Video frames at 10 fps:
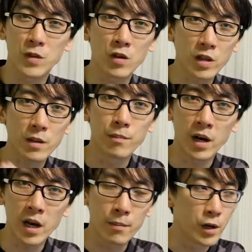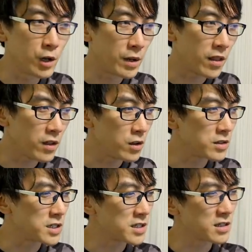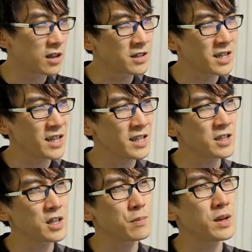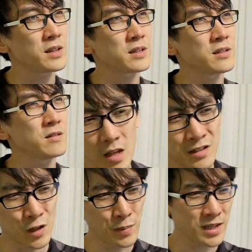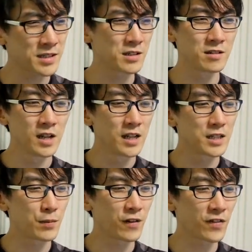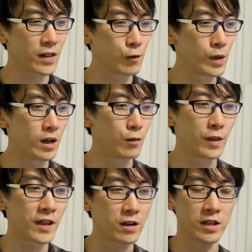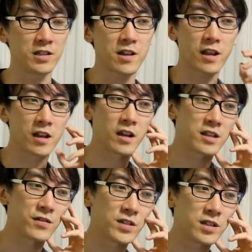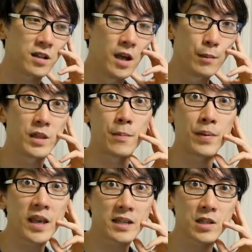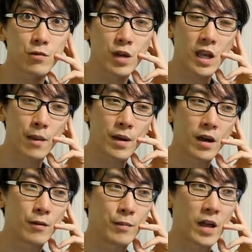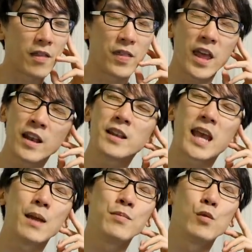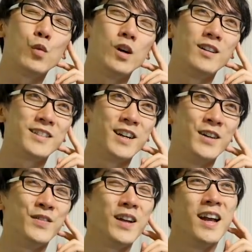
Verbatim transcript: you could like buy a modem, and I think you could slot it into the PS2. So PS2 did perfectly well without internet connectivity, but then PS3 came out, and then came the world of